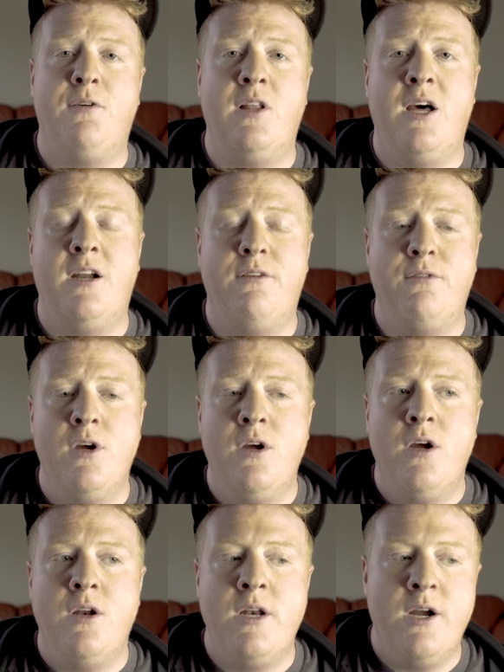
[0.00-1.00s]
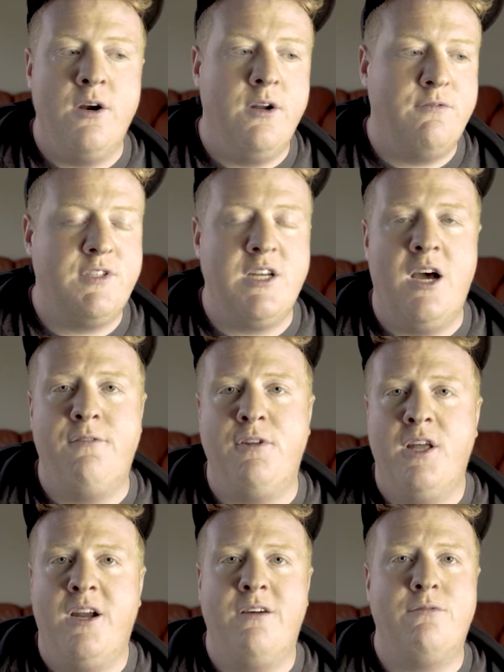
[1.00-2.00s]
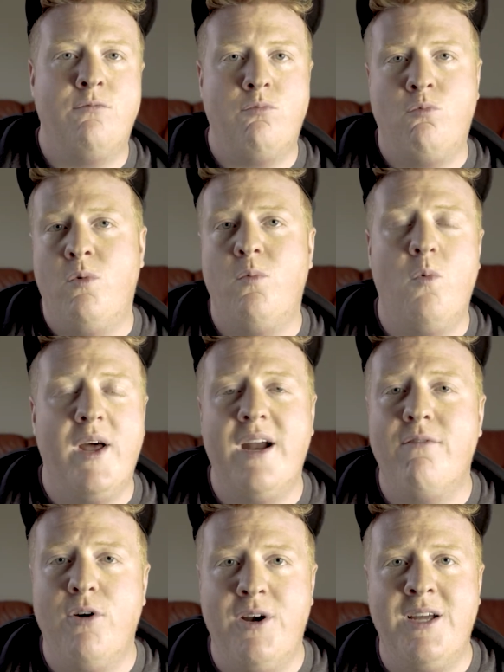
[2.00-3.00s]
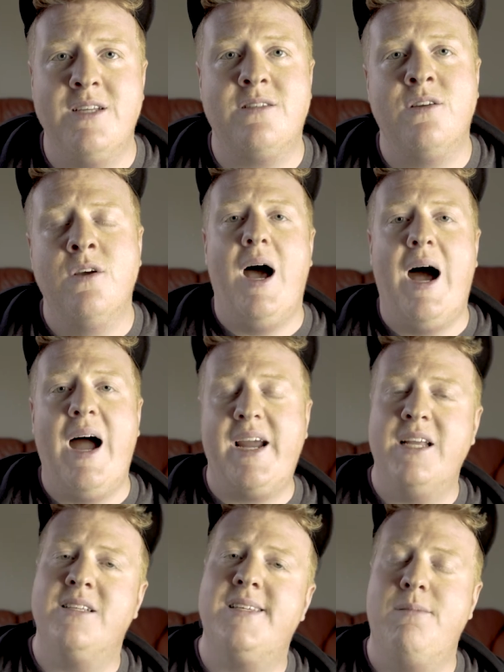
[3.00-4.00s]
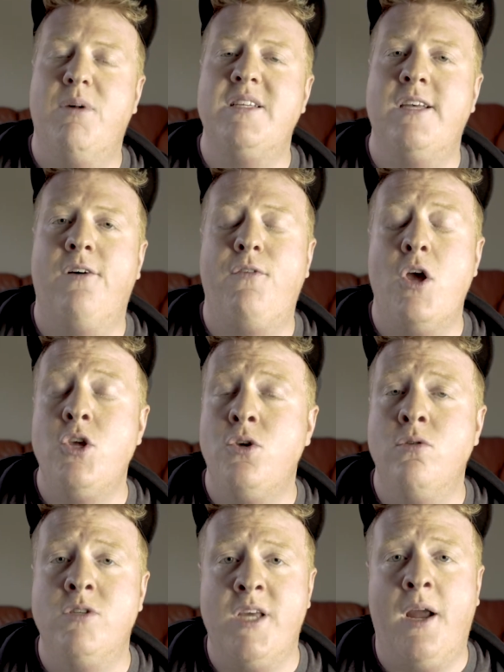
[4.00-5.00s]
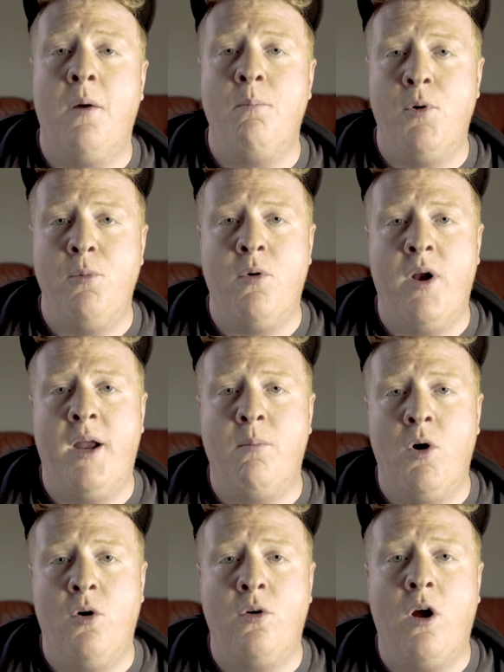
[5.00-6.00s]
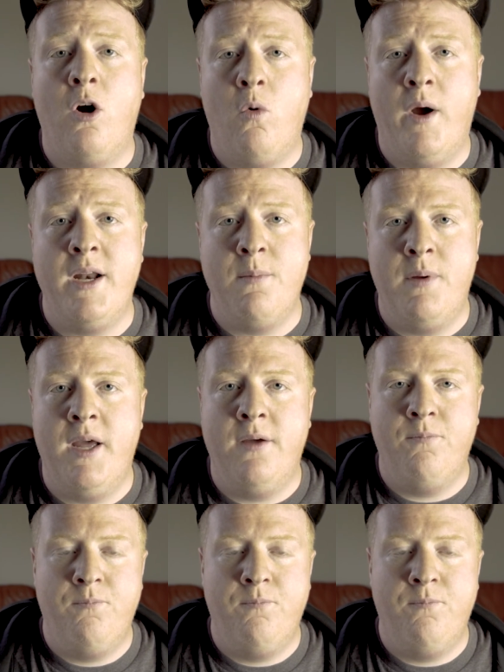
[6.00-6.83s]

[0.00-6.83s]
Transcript: a lot of narrative stuff, a lot of whatever it is. I can see myself using boomerang mode quite a bit.